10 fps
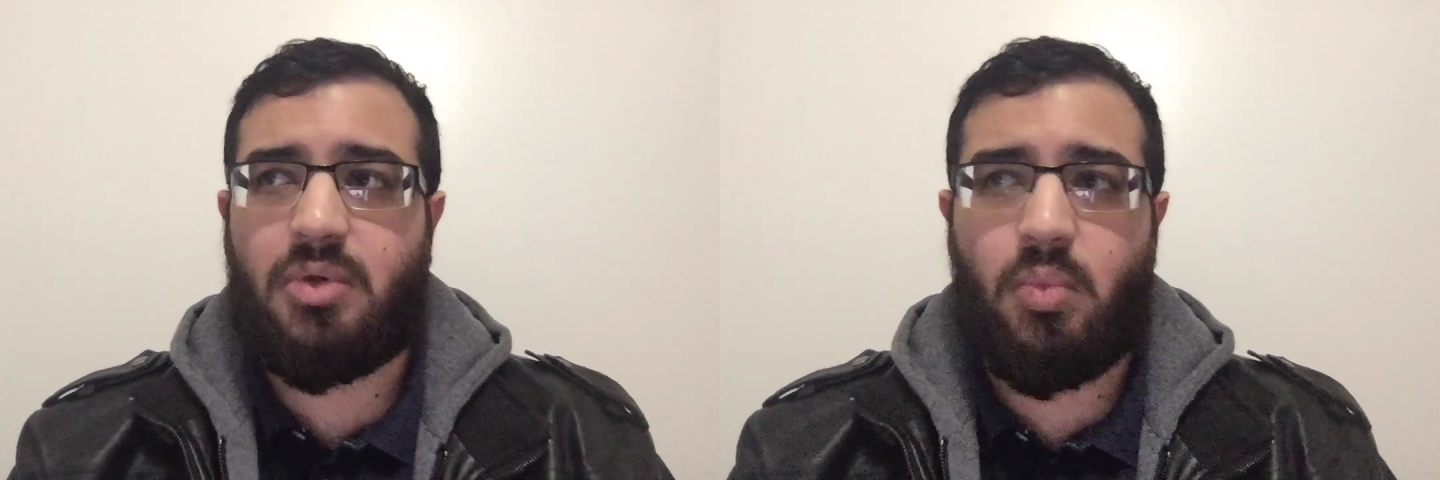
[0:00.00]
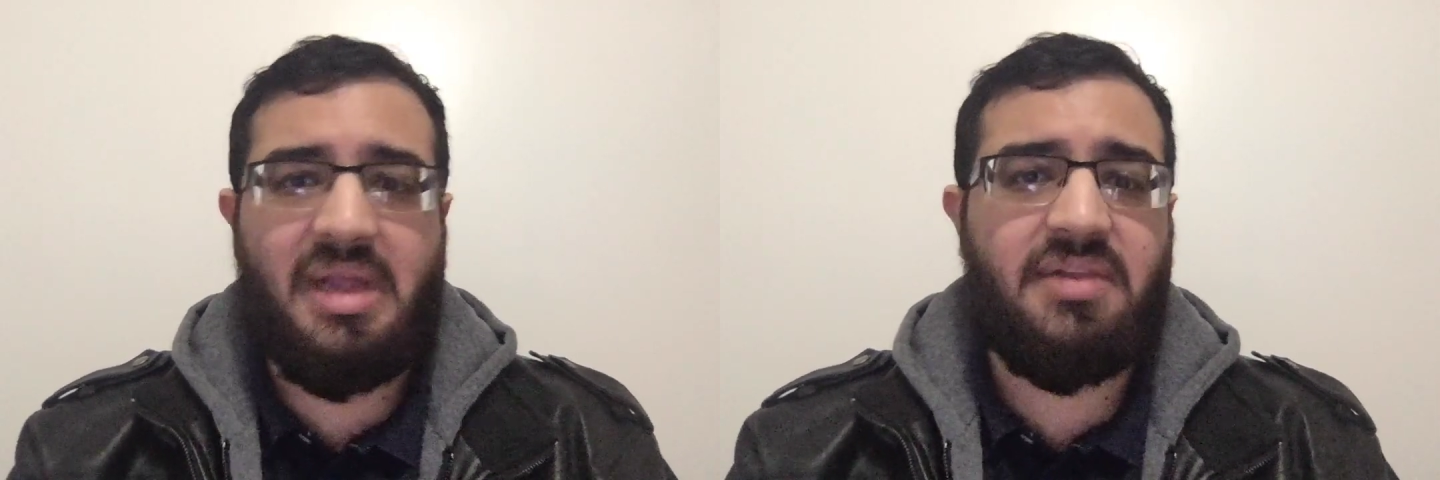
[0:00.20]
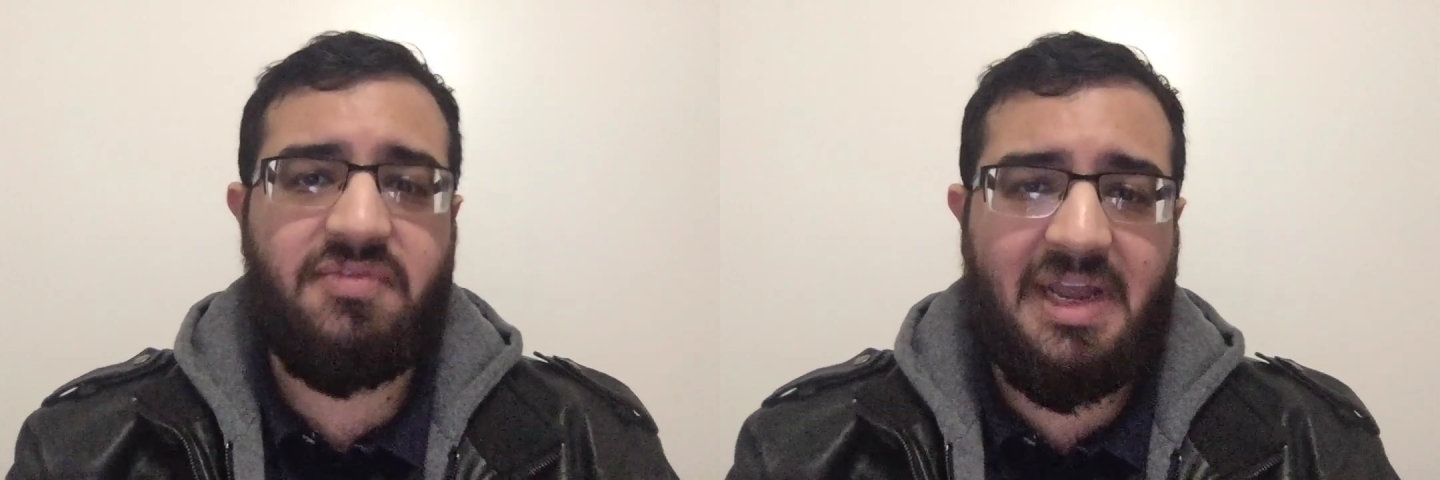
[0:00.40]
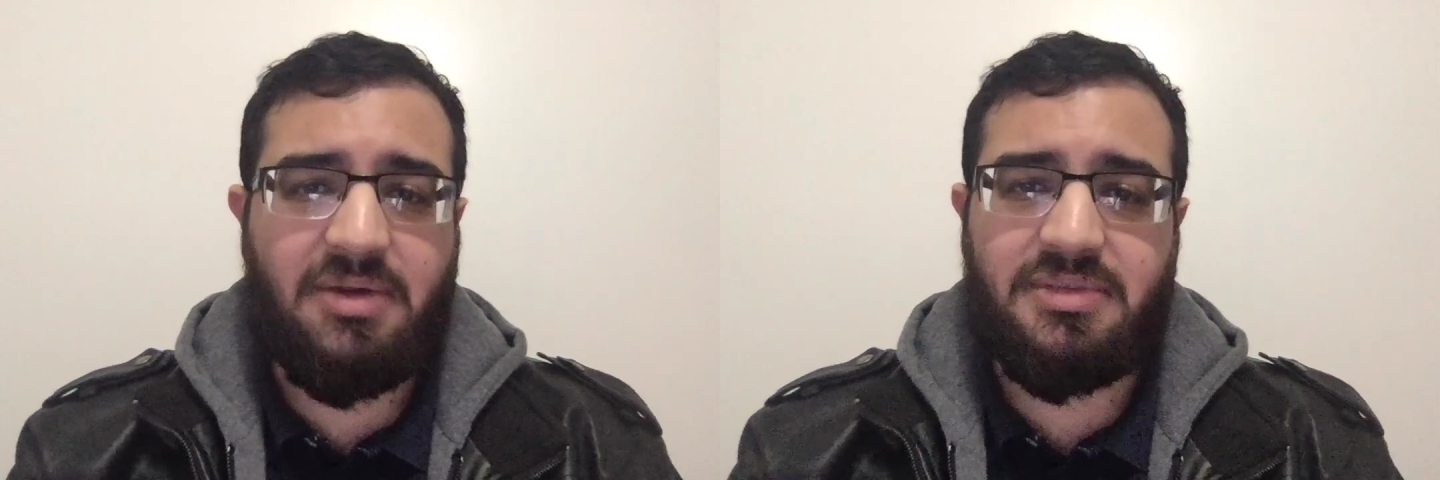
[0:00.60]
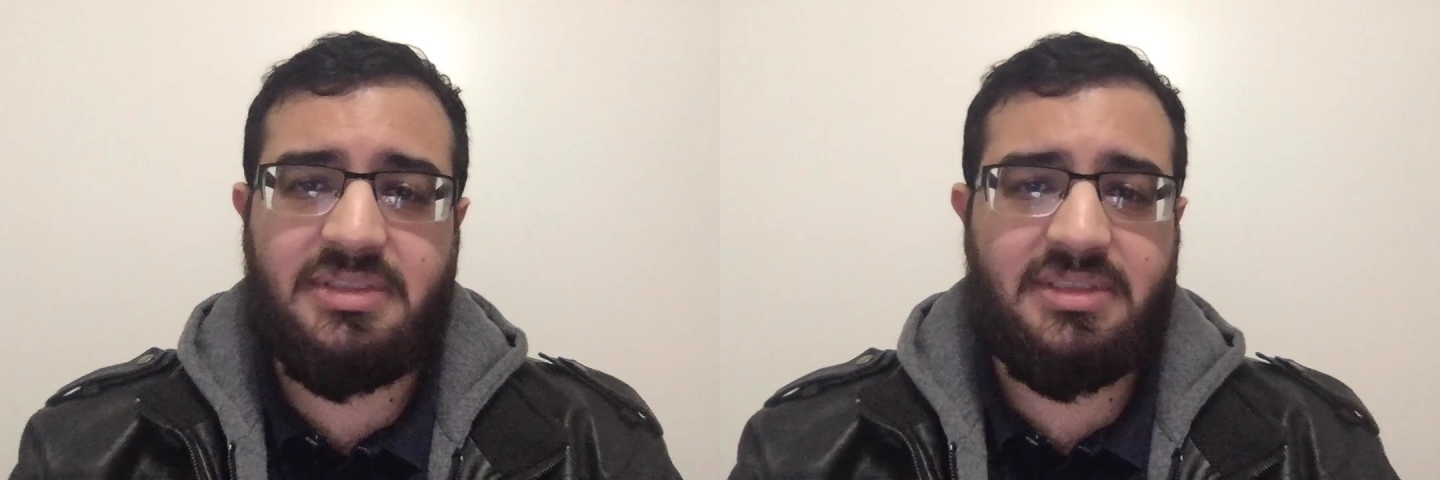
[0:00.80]

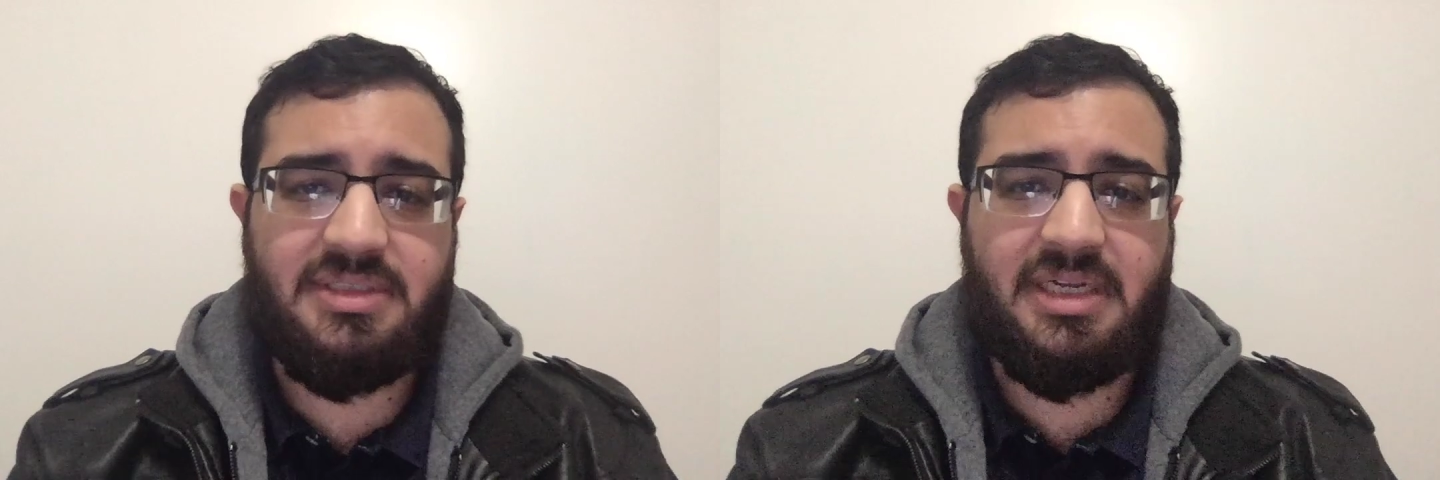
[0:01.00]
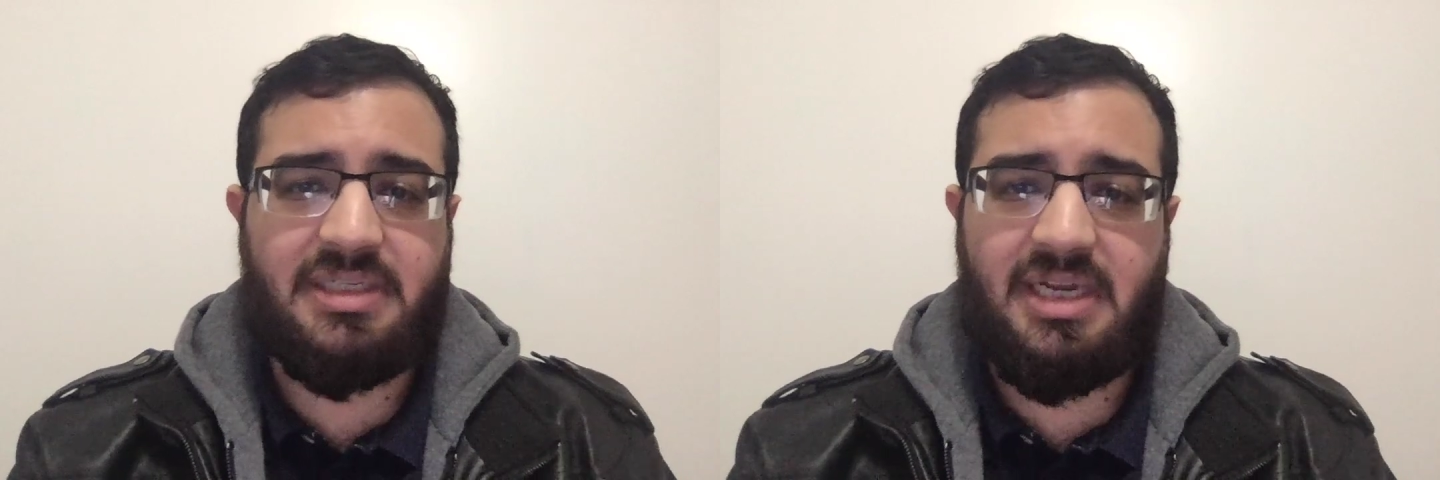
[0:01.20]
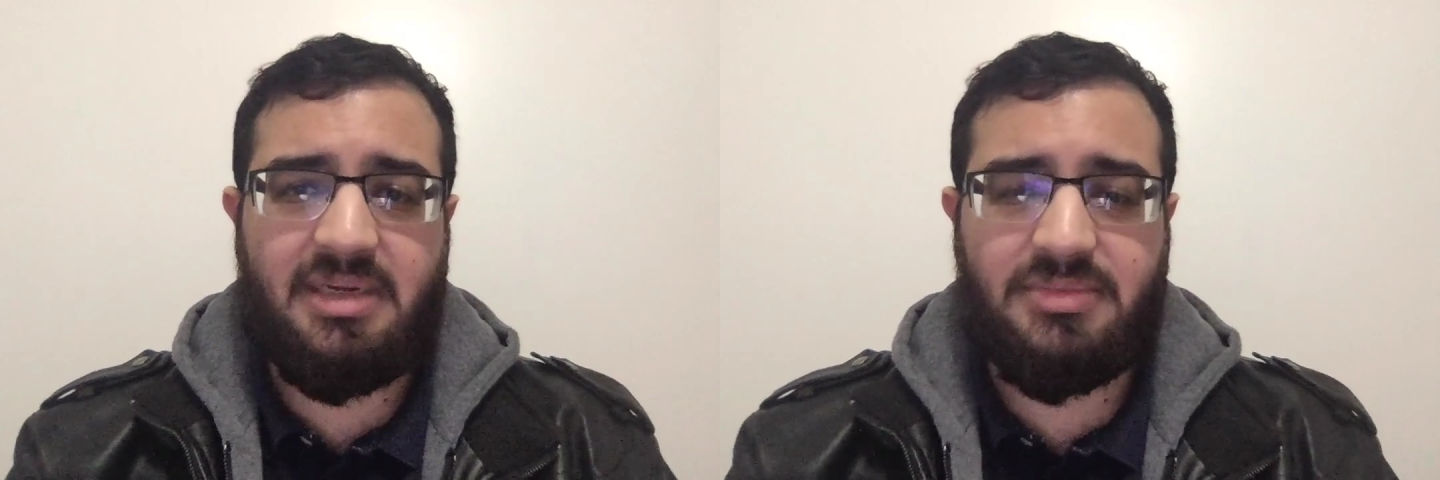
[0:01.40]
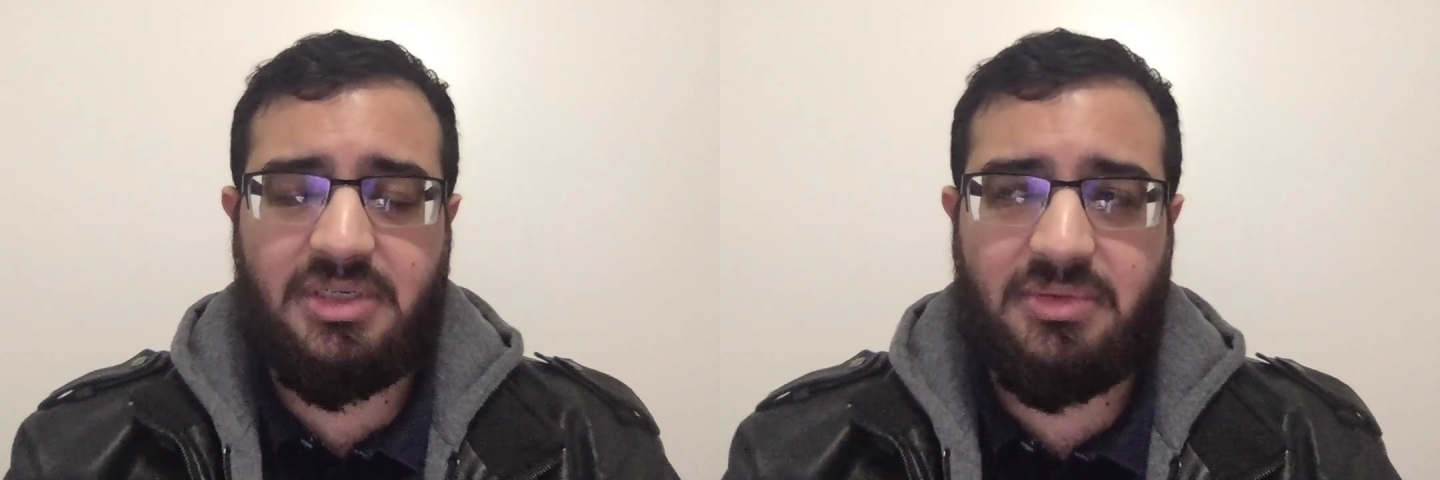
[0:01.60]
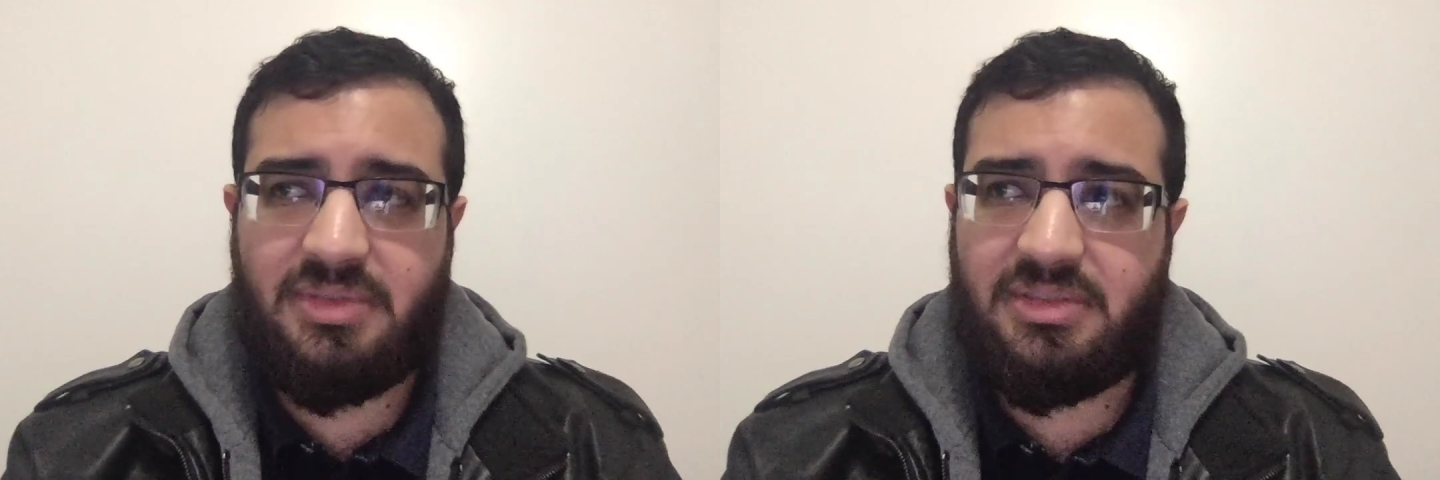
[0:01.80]
WellFound.com, you
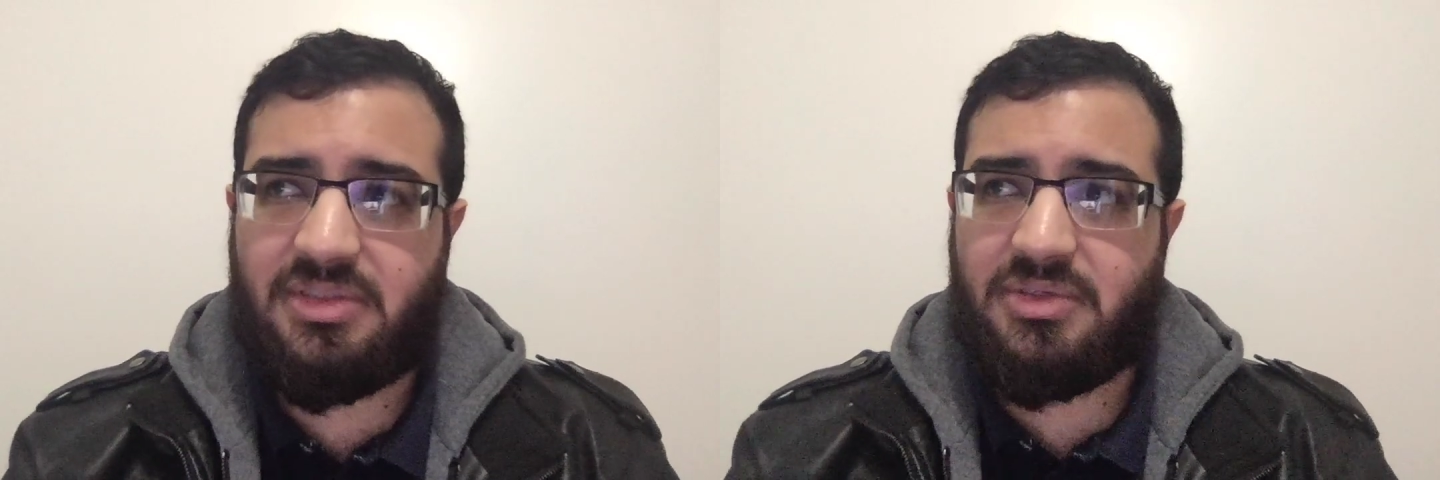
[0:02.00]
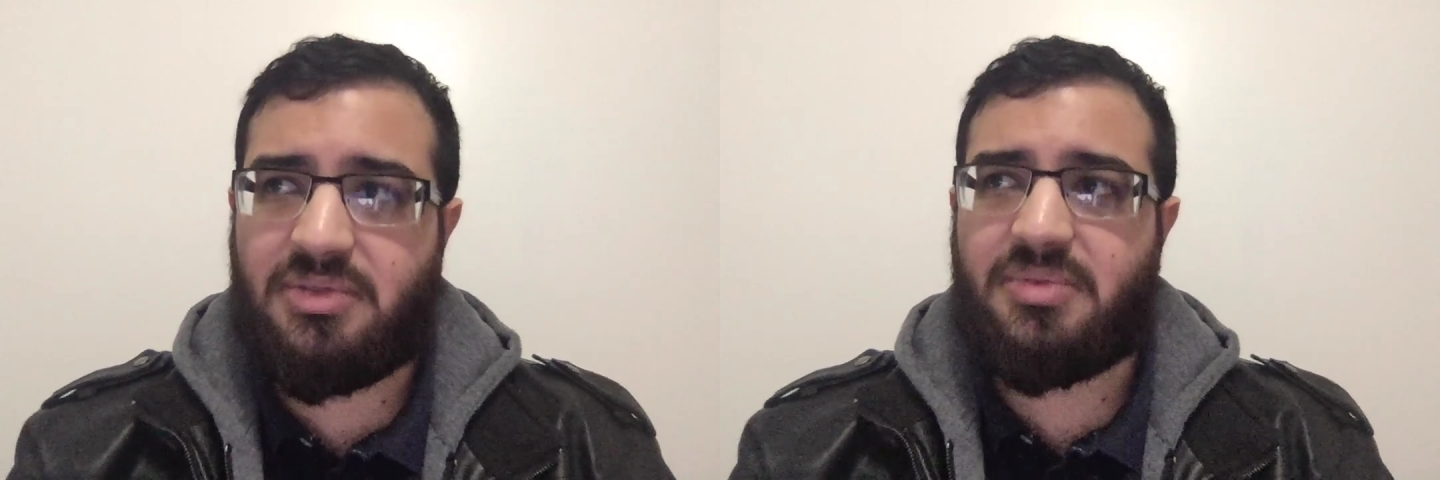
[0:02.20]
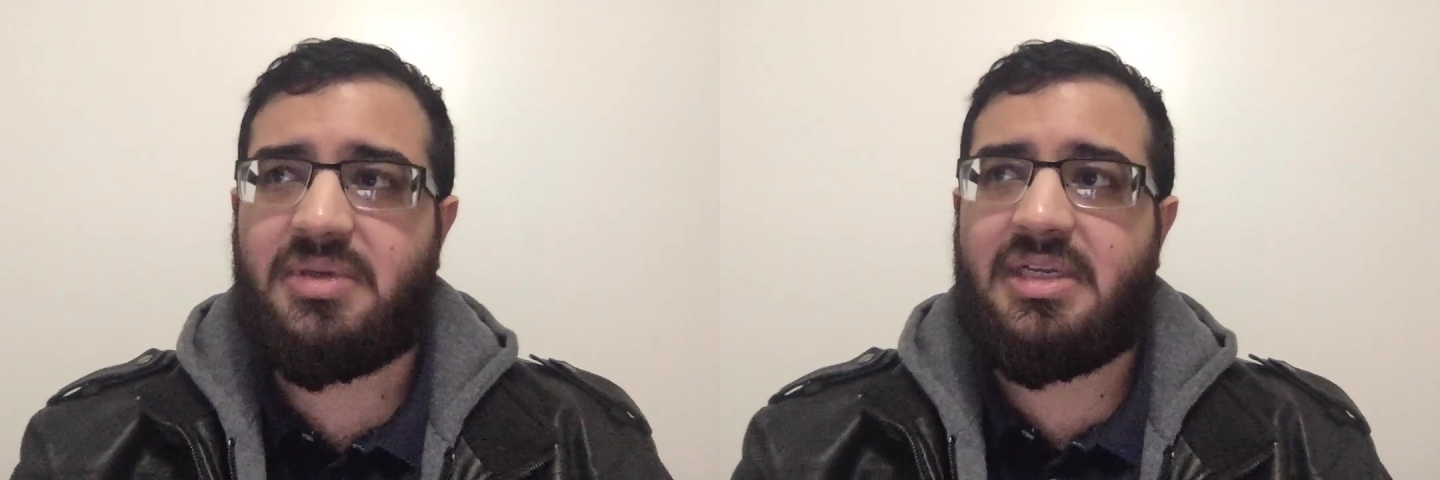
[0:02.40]
know the the new